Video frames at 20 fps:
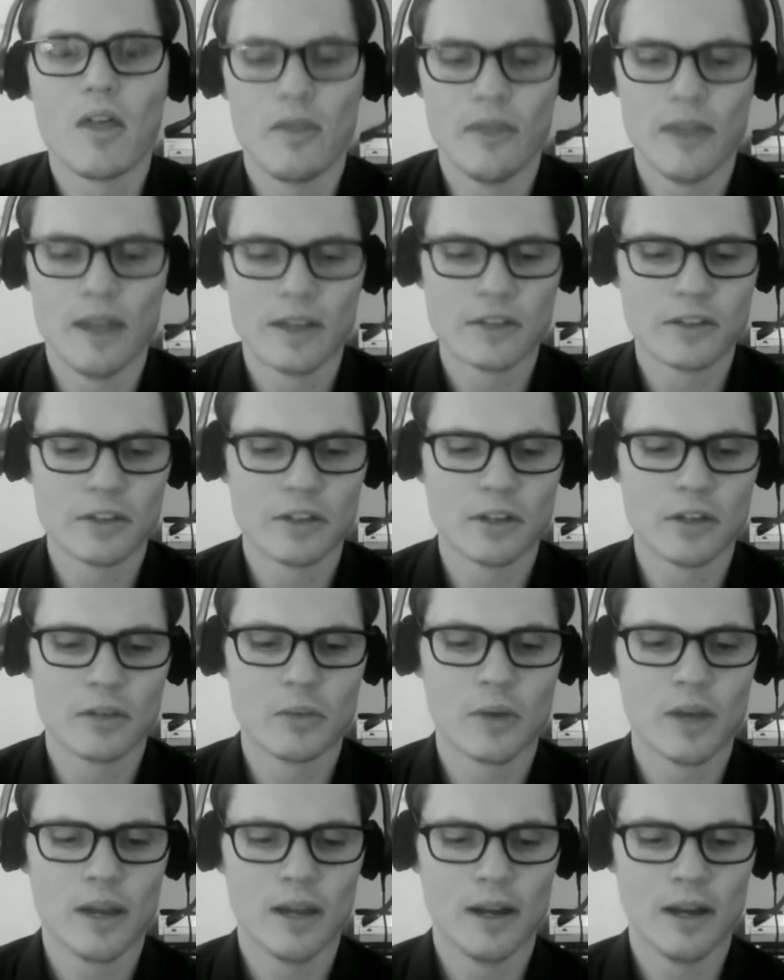that's a
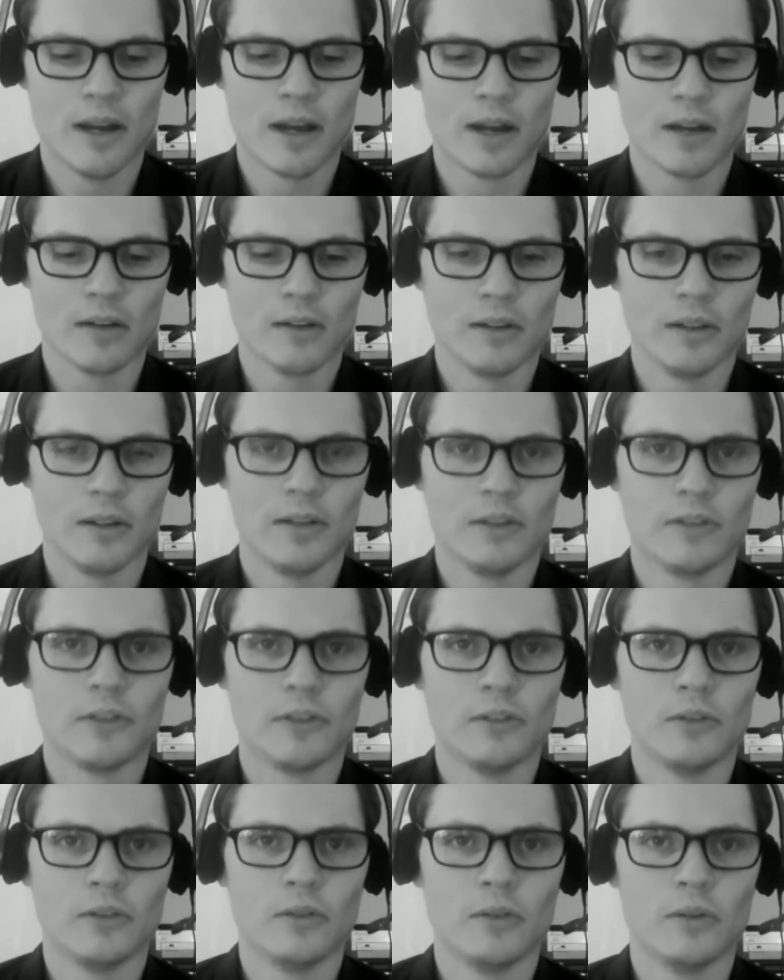good way not only
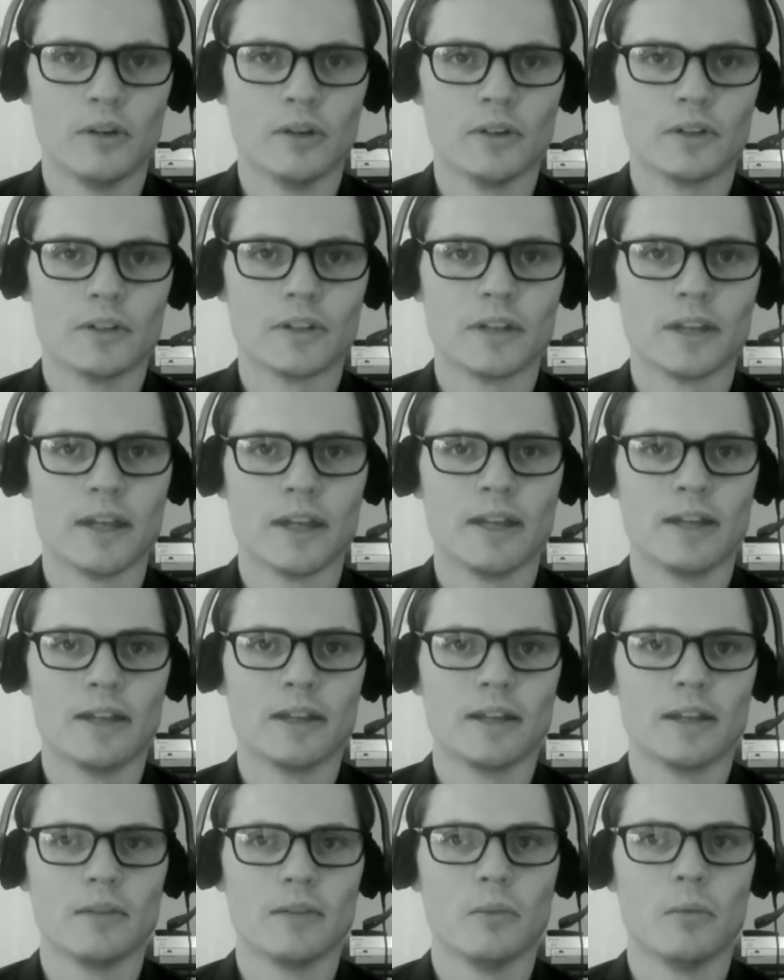to
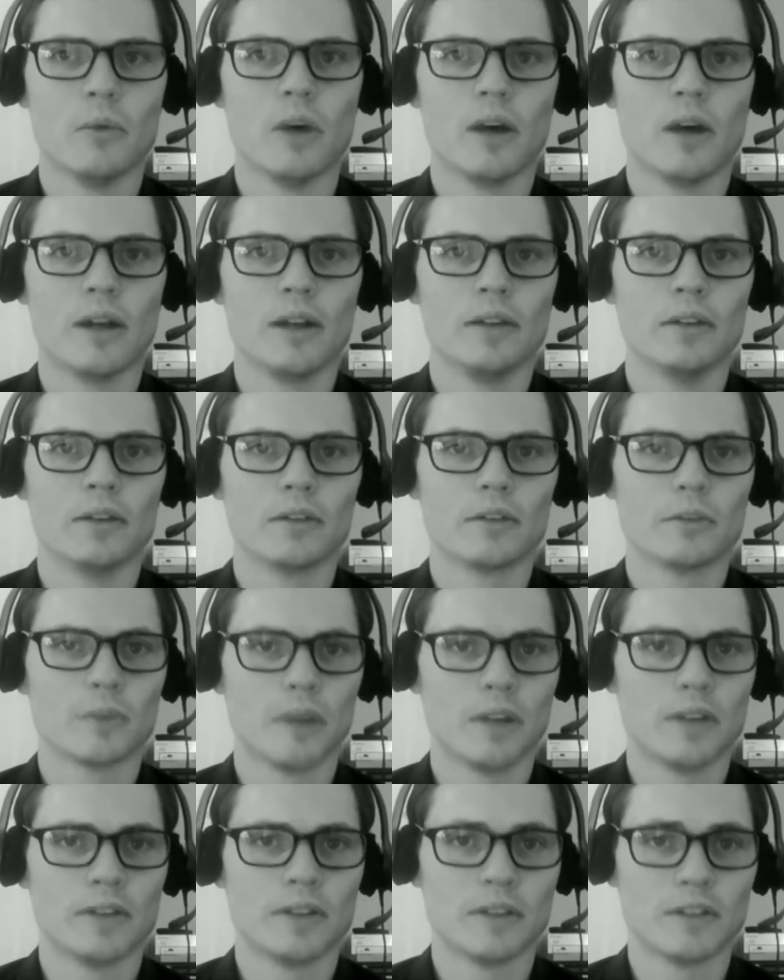understand why your
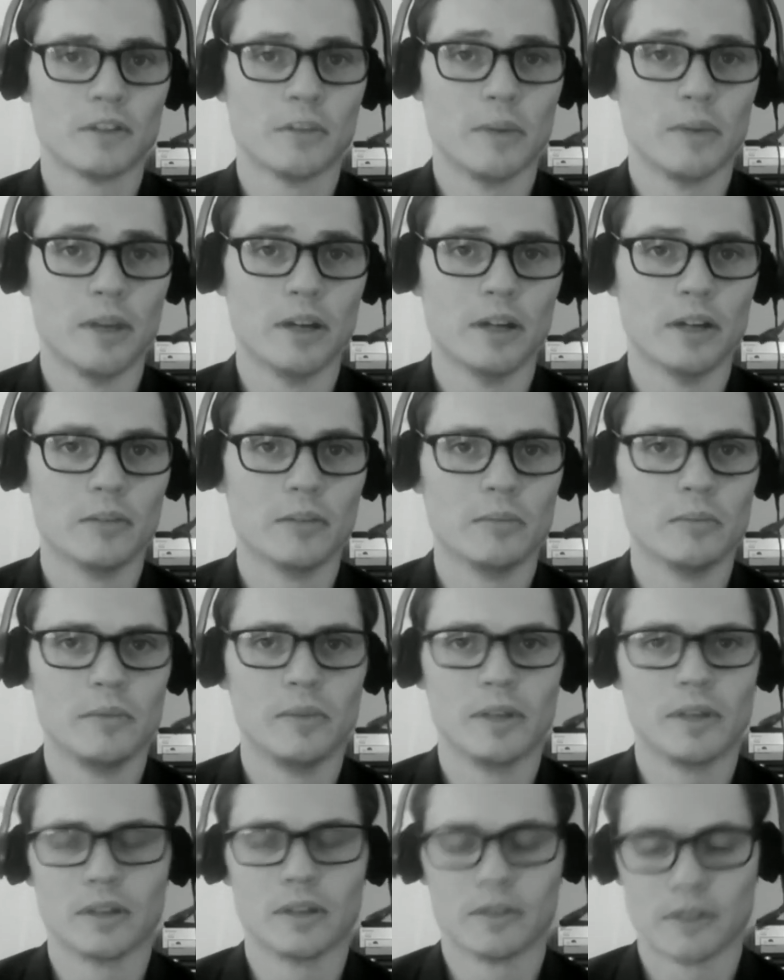sprites disappear,
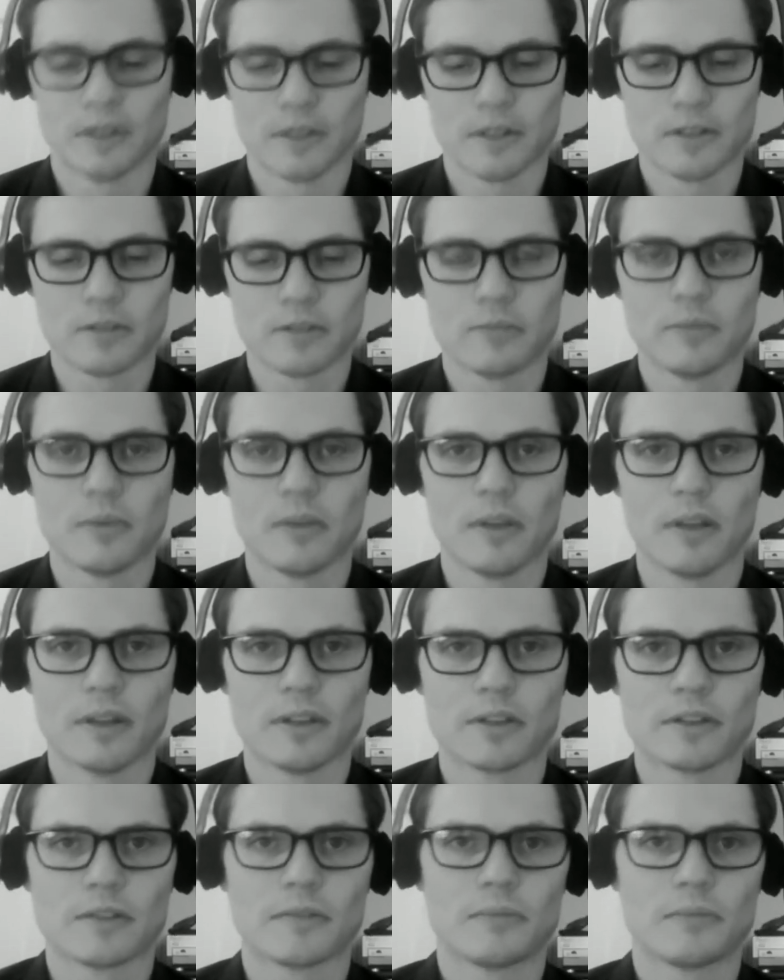because
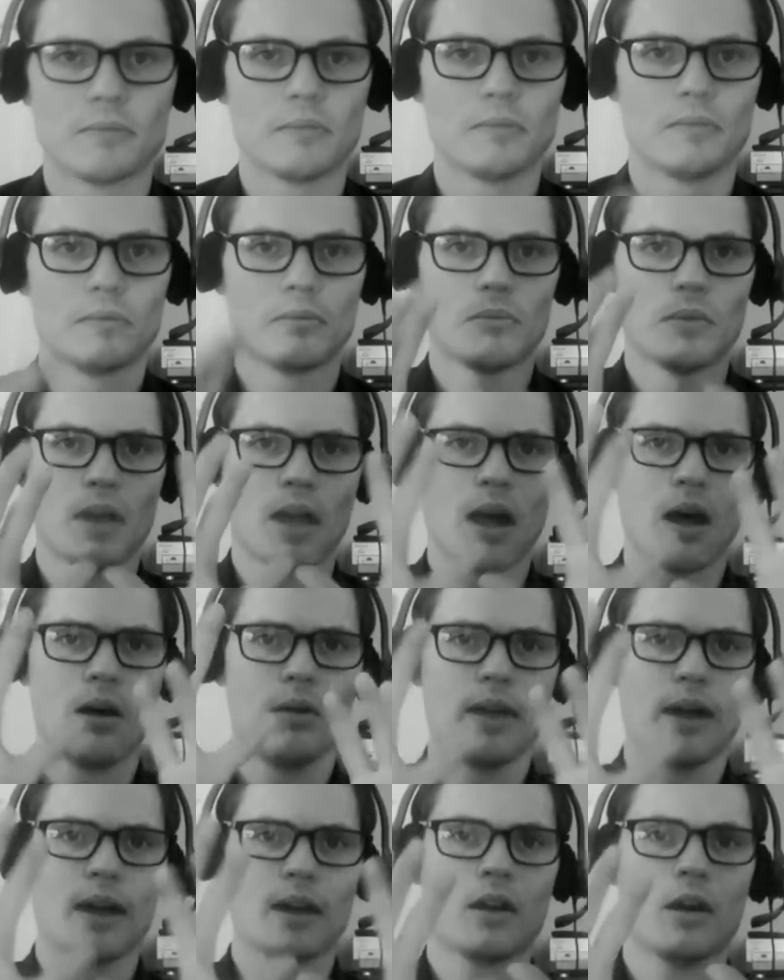that's
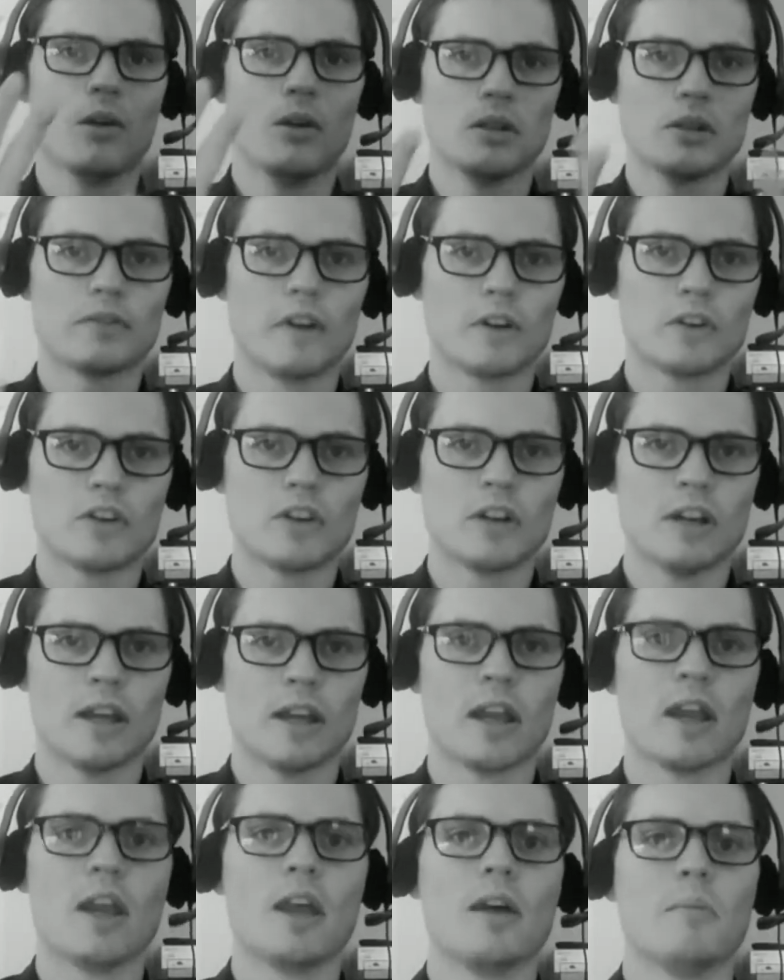how that code is
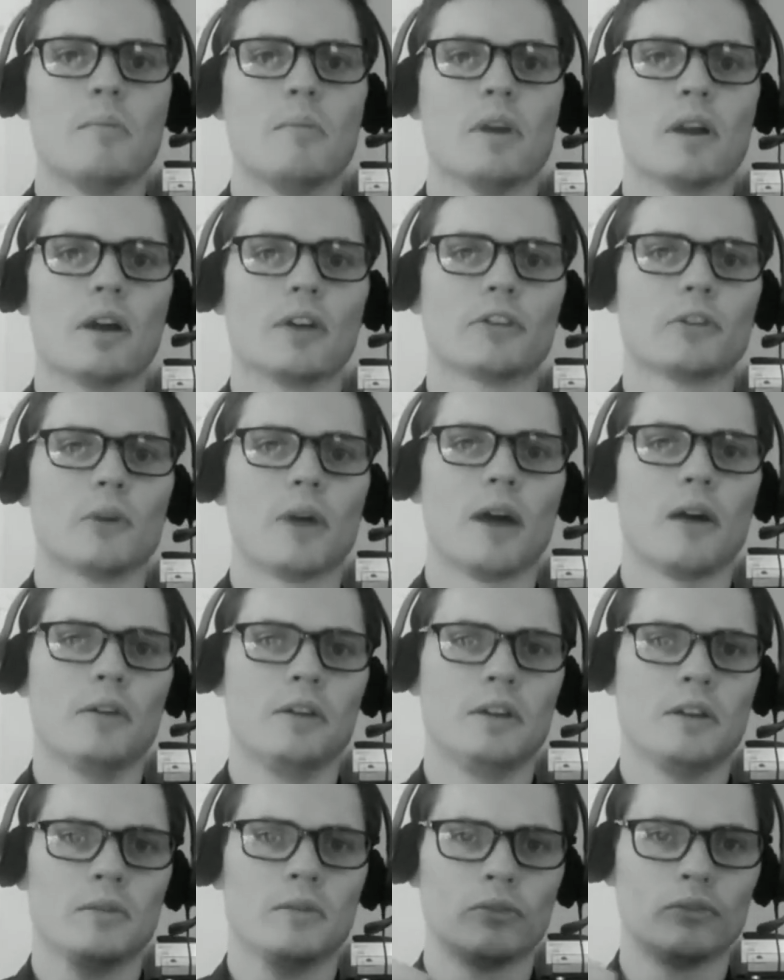functioning, but also how
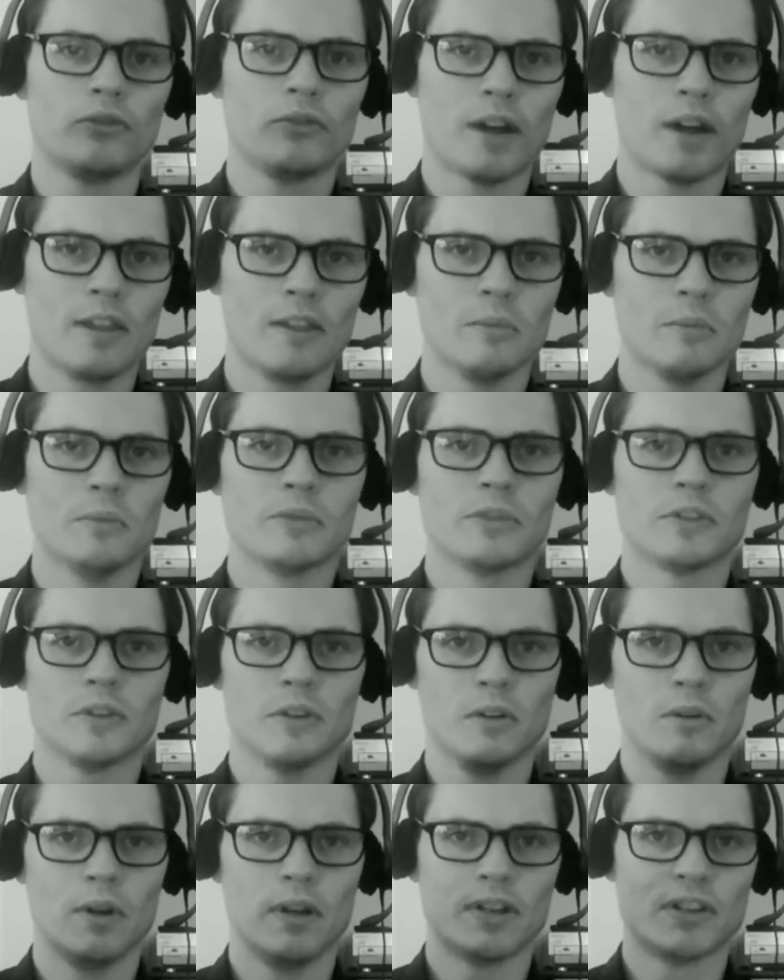you can refine them
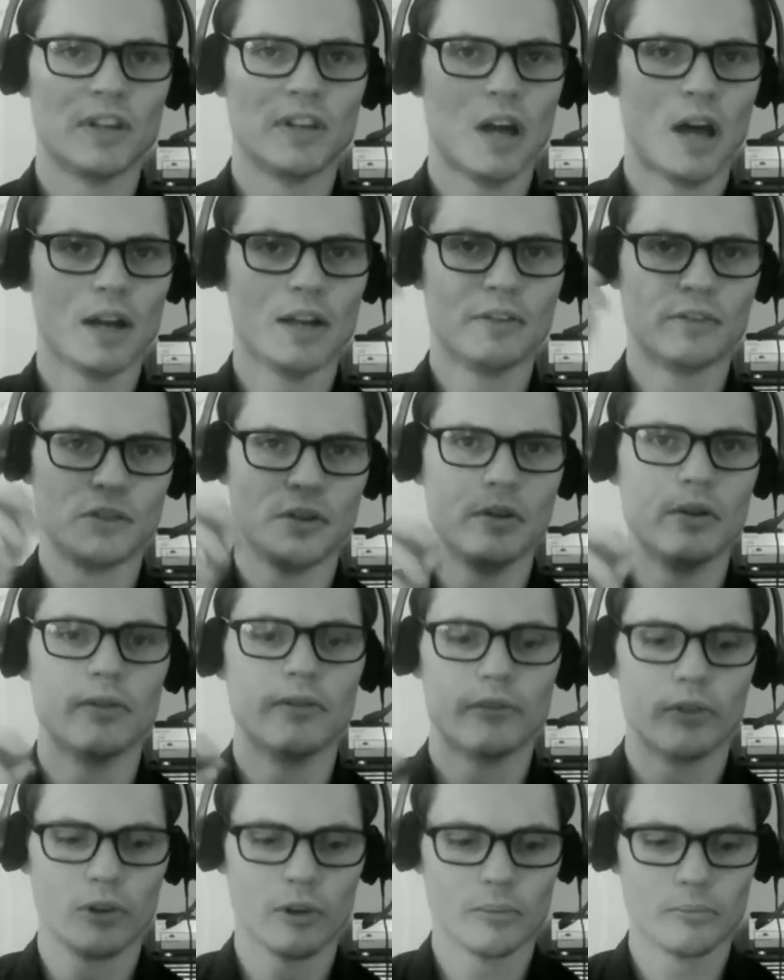so it's not as
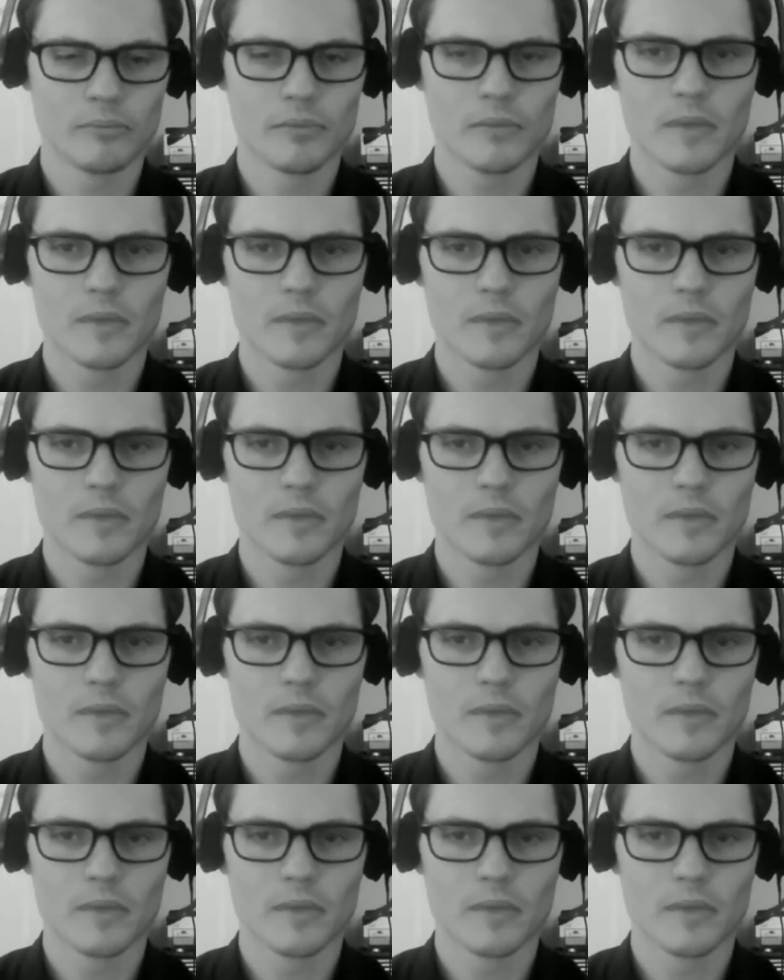uniform.